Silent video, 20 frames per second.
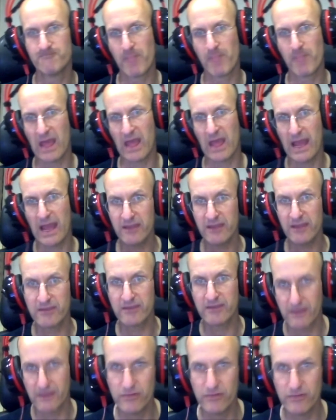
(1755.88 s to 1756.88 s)
and
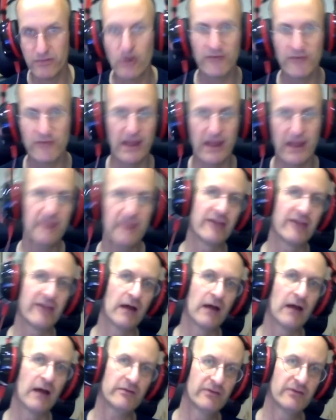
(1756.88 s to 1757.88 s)
North and
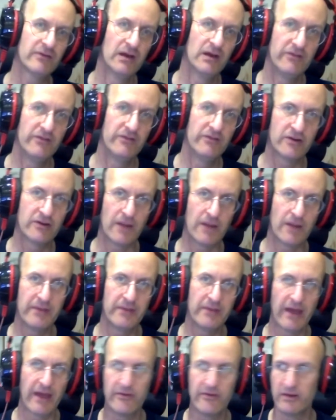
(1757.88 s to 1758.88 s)
South, to come
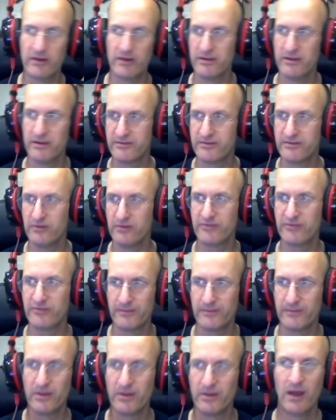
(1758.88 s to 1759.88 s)
together and do
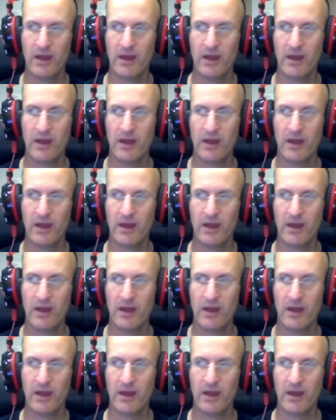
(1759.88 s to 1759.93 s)
some